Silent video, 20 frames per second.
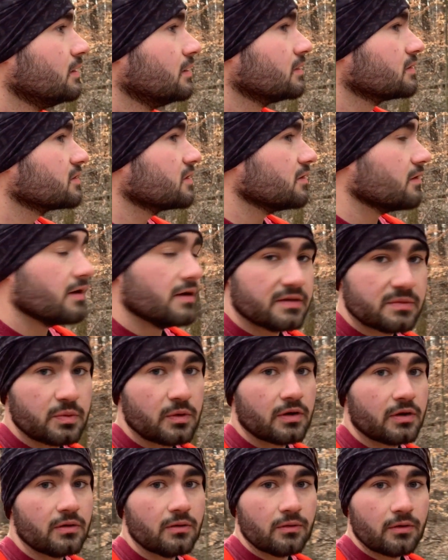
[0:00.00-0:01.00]
it's all right. It's
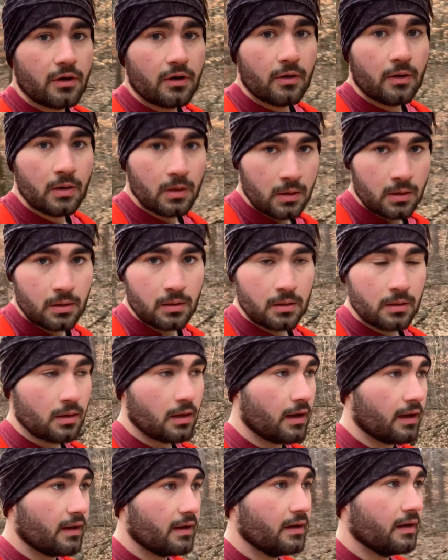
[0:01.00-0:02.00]
pretty cool though.
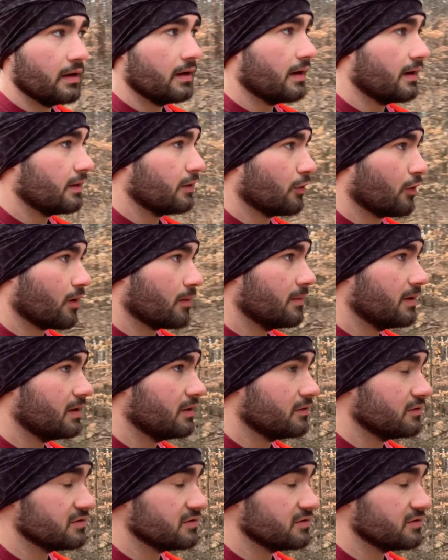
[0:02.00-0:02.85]
I highly recommend it.